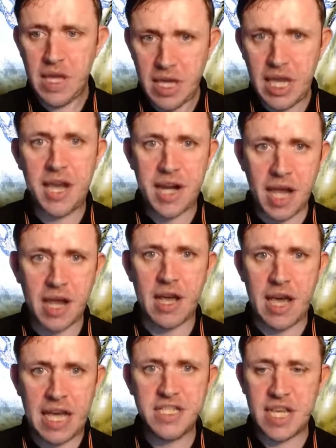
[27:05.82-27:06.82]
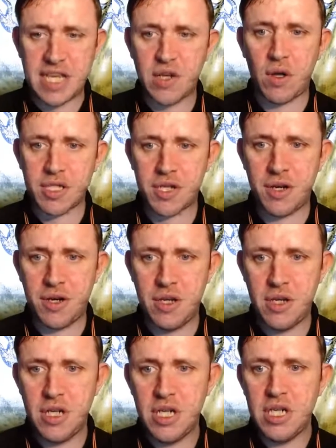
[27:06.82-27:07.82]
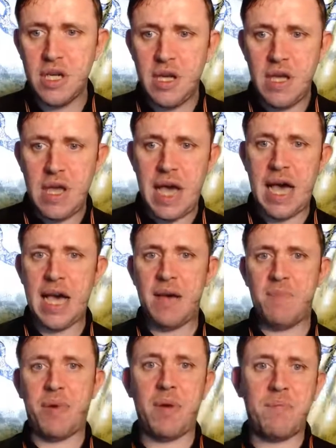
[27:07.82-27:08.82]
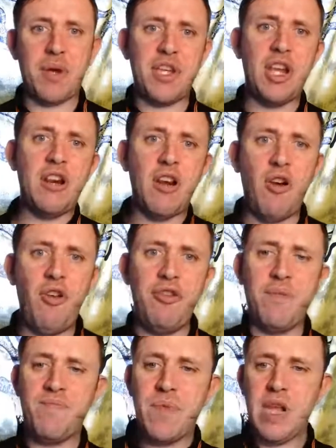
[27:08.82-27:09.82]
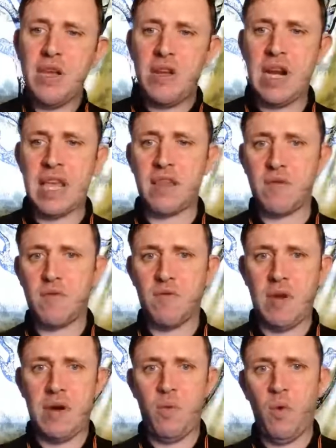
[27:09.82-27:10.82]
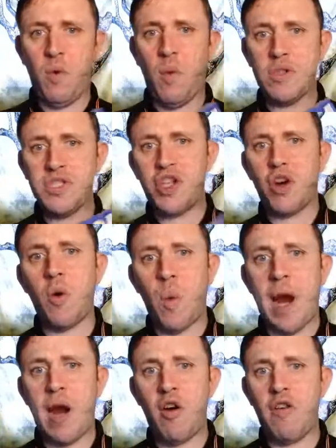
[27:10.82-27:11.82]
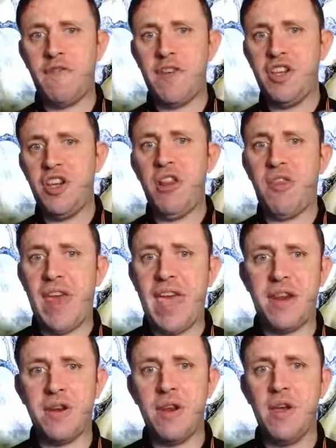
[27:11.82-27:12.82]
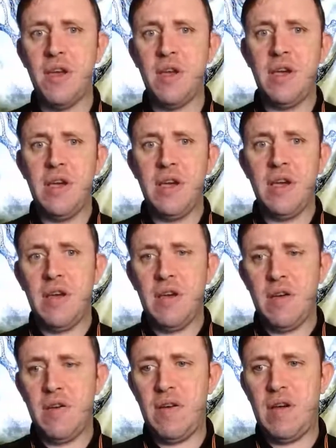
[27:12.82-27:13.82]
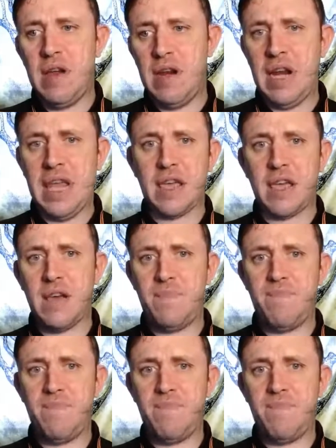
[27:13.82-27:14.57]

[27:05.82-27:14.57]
Yeah, Nicola, it's exhausting. But you learn, like, once you're aware of it, you then, like,